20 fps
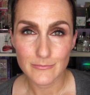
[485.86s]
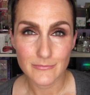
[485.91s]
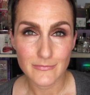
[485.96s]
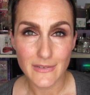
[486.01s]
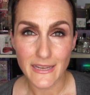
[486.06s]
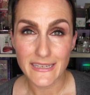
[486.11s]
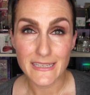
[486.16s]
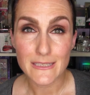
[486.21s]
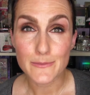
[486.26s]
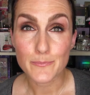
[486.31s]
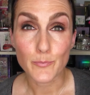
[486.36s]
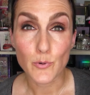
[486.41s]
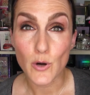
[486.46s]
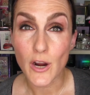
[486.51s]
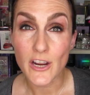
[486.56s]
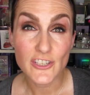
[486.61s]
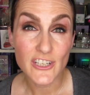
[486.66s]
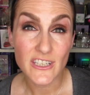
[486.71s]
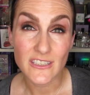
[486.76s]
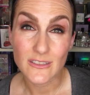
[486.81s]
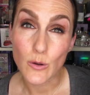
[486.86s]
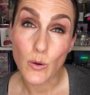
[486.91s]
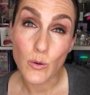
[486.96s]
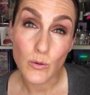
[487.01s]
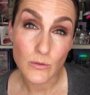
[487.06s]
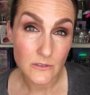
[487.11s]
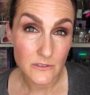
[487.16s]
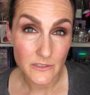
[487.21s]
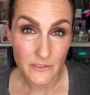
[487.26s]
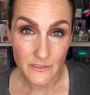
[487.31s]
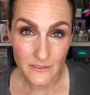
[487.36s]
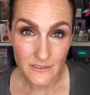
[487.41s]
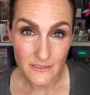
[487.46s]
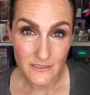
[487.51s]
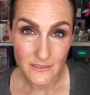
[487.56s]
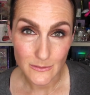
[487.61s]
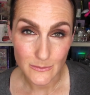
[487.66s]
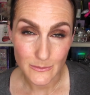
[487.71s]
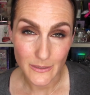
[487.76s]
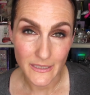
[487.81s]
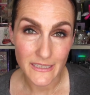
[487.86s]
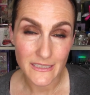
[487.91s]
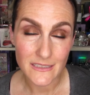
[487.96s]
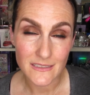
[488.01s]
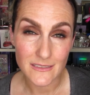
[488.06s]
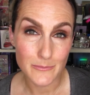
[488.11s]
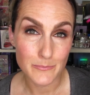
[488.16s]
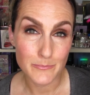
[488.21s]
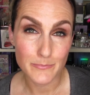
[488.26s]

I guess, project holder, right?